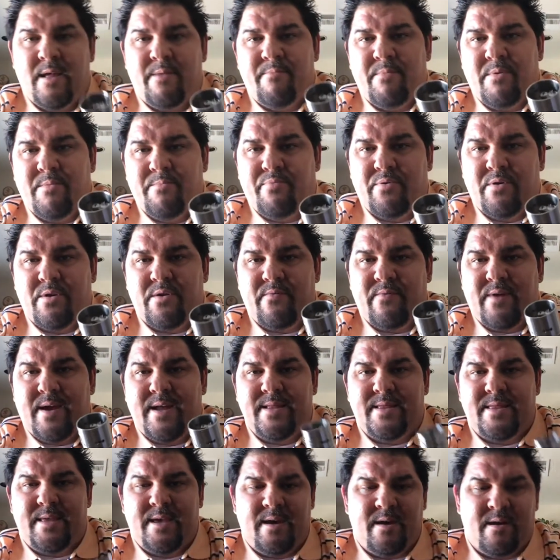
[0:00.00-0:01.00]
I'm gonna put it
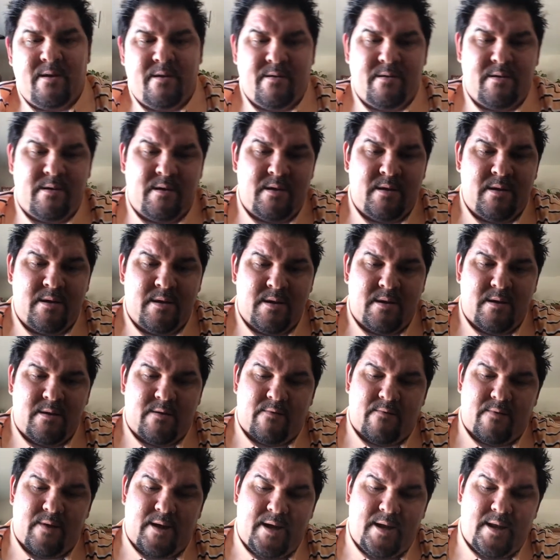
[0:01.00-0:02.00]
right there,
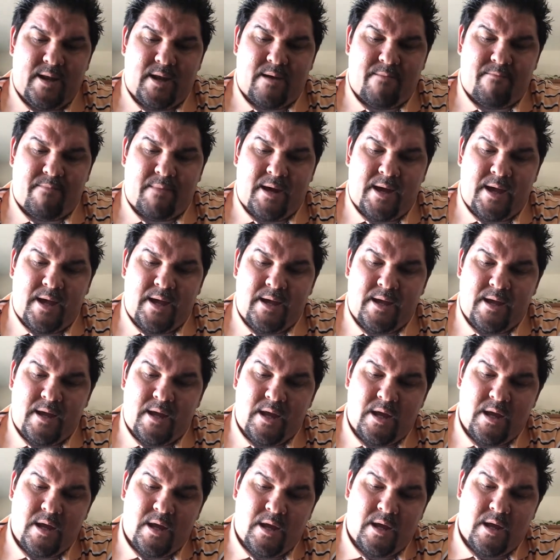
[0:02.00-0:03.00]
right on my
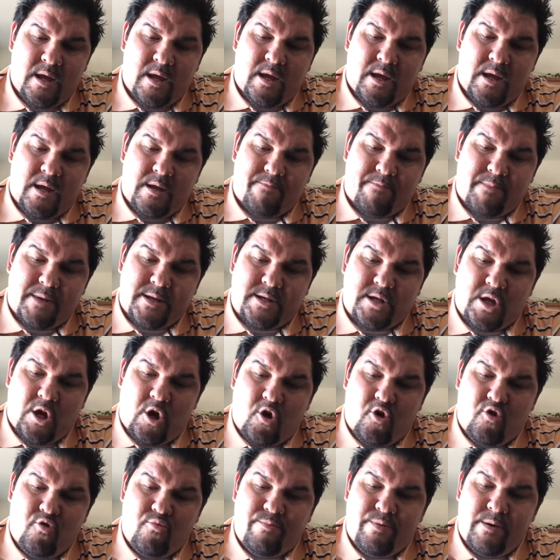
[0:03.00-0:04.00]
my
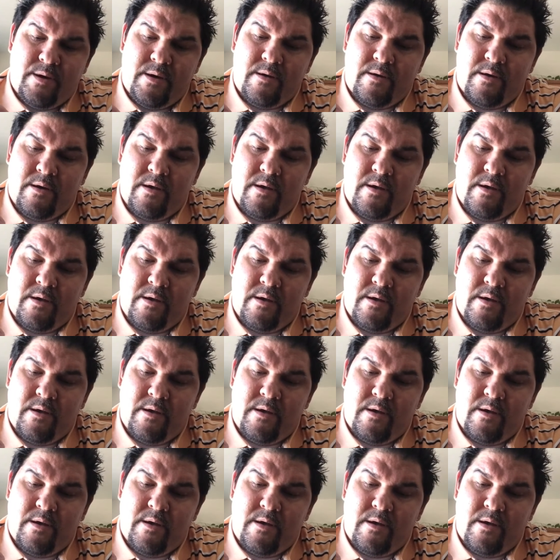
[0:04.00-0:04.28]
tobe.